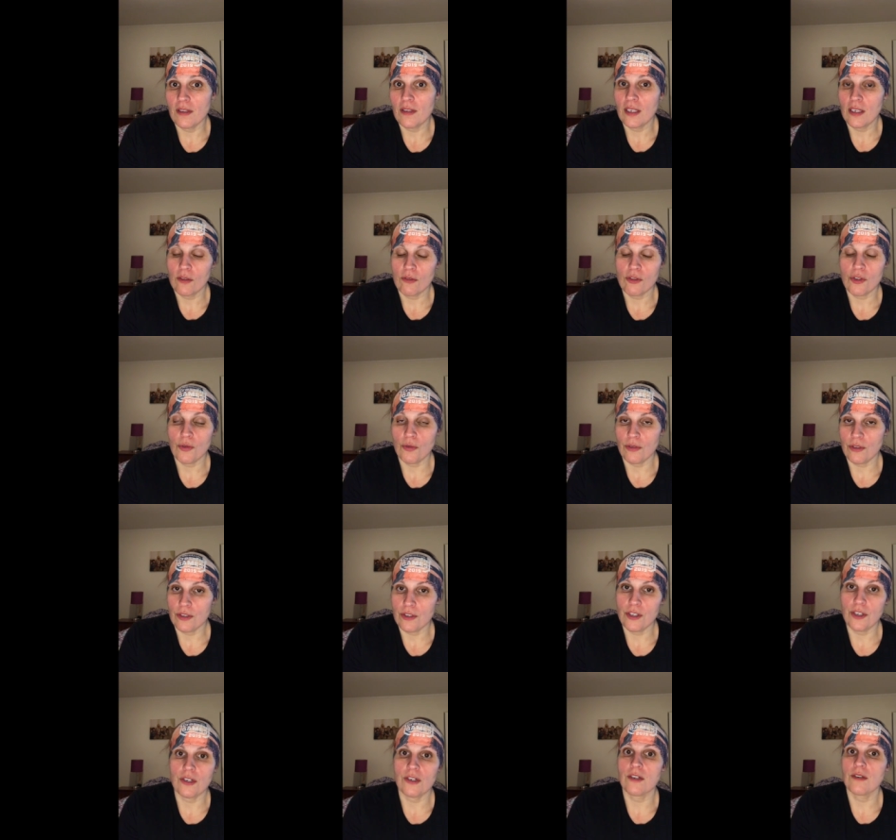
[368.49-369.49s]
you know shorter
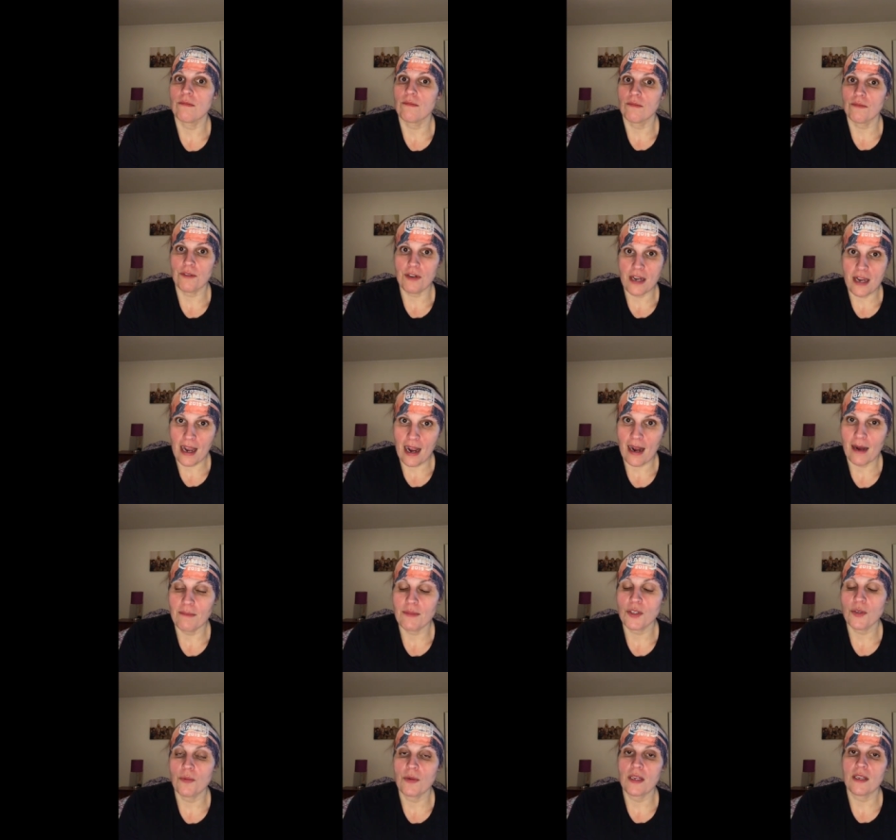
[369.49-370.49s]
term rehab
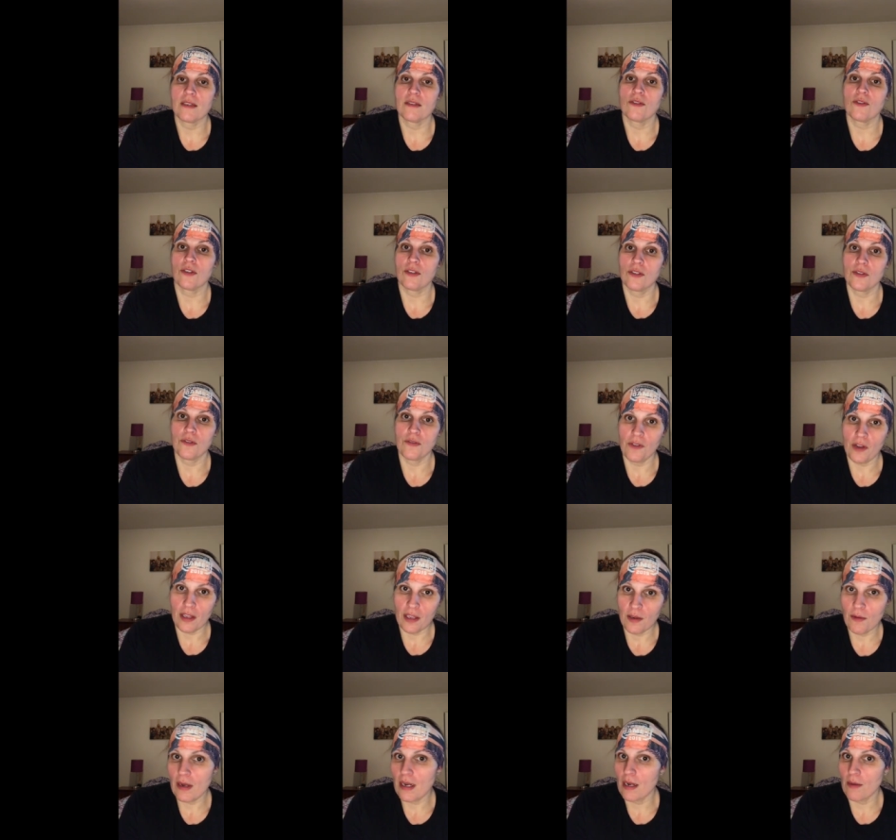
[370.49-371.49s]
so we can start to
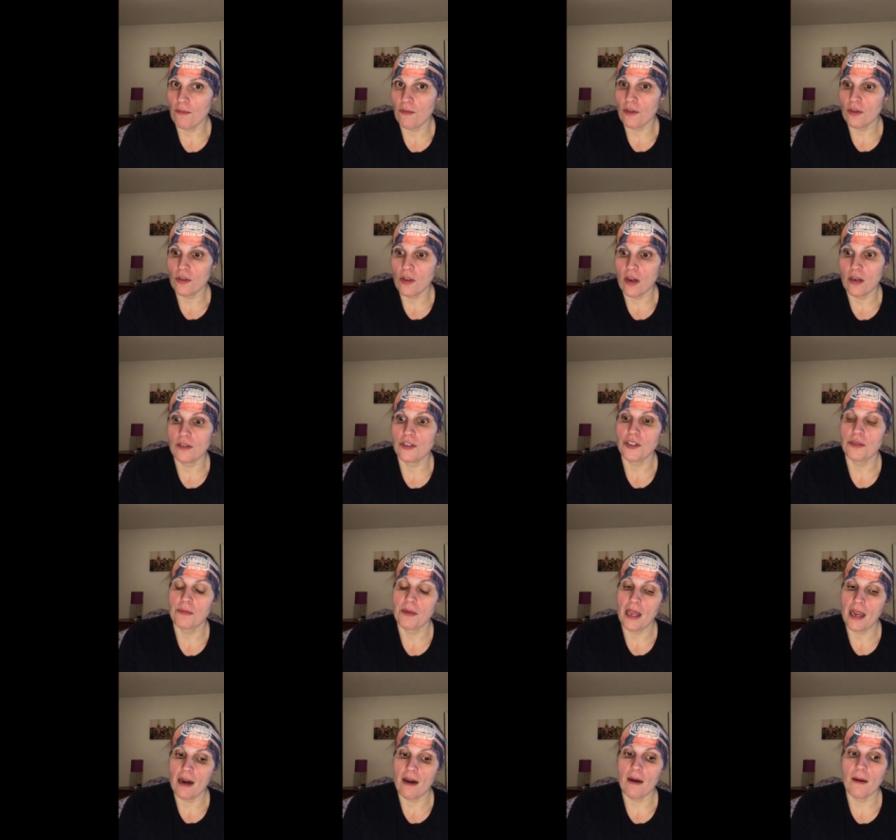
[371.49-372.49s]
evaluate him for long term
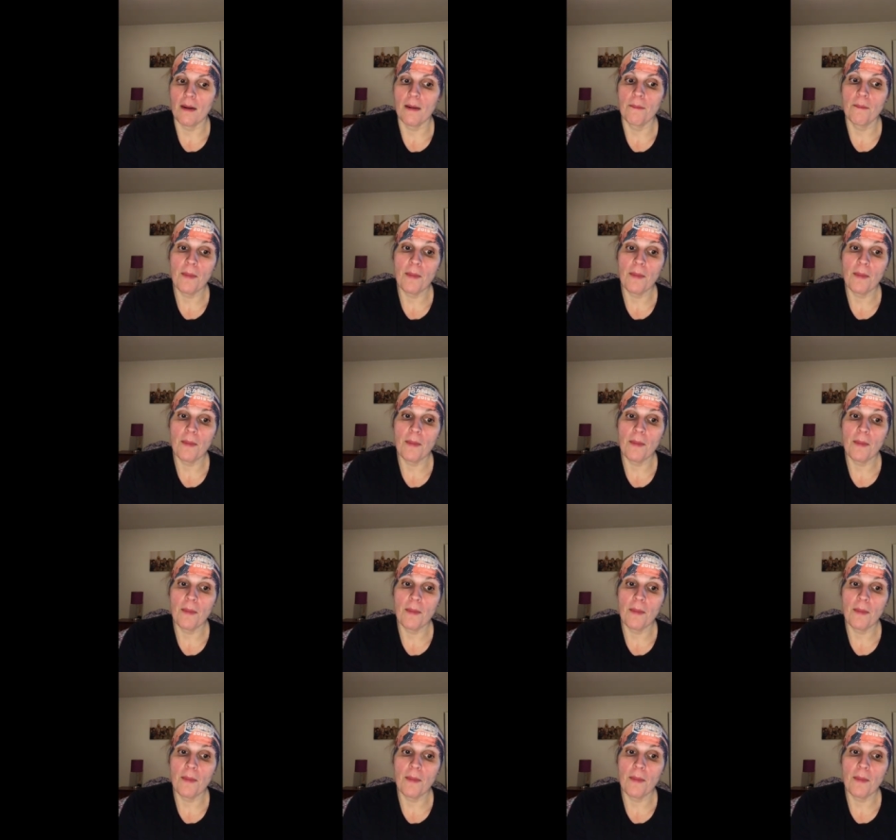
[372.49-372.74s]
care